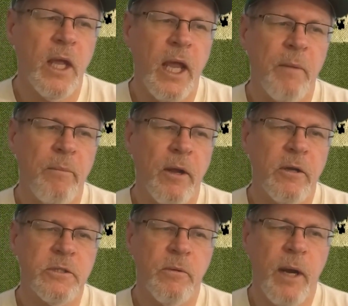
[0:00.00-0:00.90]
And
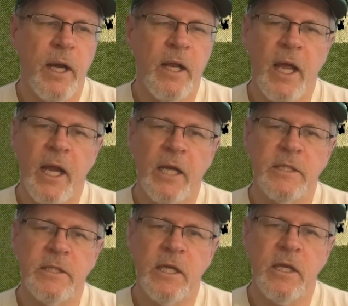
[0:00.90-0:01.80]
players are rated A to
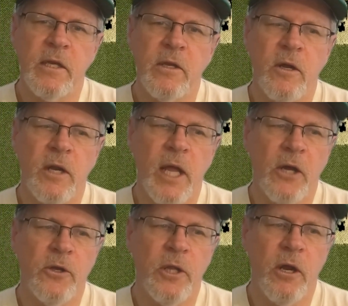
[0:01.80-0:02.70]
C on how
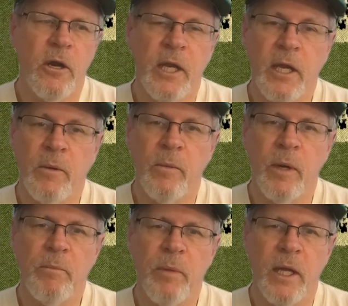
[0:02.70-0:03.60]
good they are in hit and
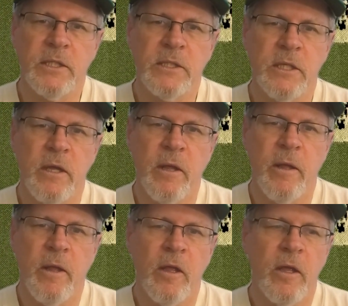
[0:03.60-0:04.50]
run plays.
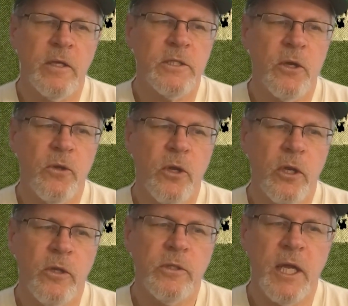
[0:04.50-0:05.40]
So you
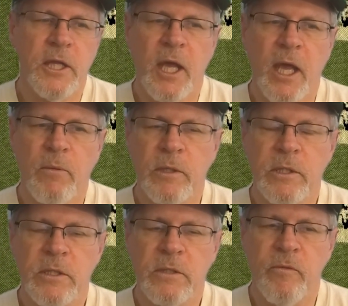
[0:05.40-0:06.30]
can use like the A
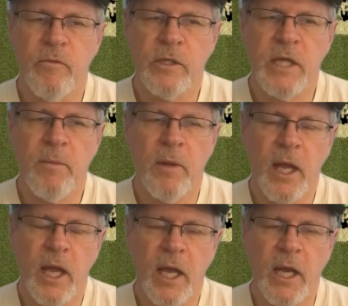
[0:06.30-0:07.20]
ones. For example,
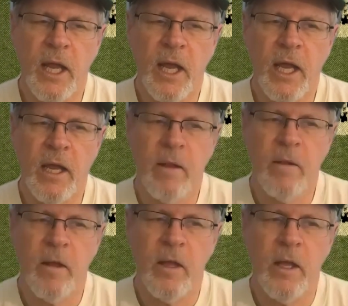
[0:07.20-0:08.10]
I had a
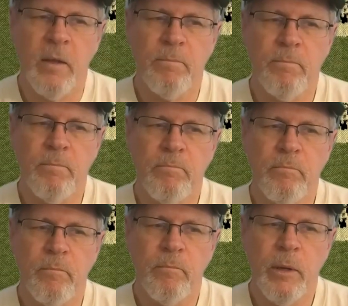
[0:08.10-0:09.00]

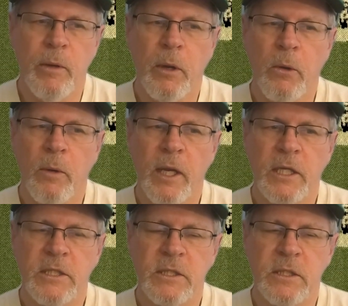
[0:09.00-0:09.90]
Pee Wee
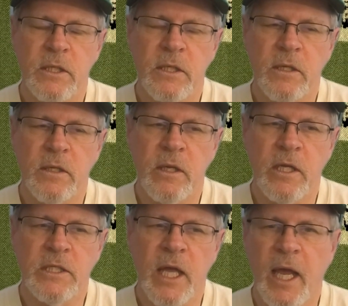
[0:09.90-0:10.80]
Reese
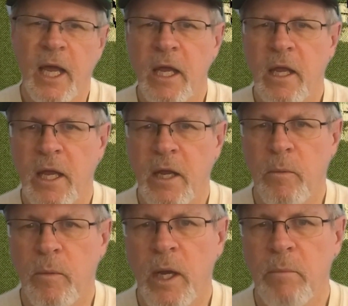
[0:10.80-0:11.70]
is an A hit
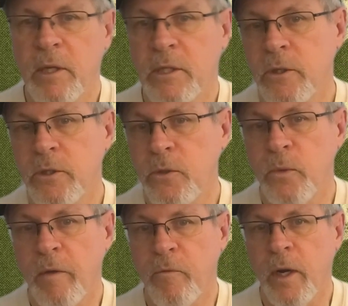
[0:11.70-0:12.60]
and run, but he's only
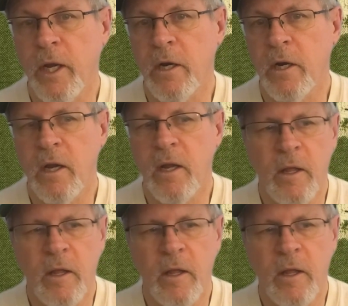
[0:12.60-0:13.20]
224 hitter.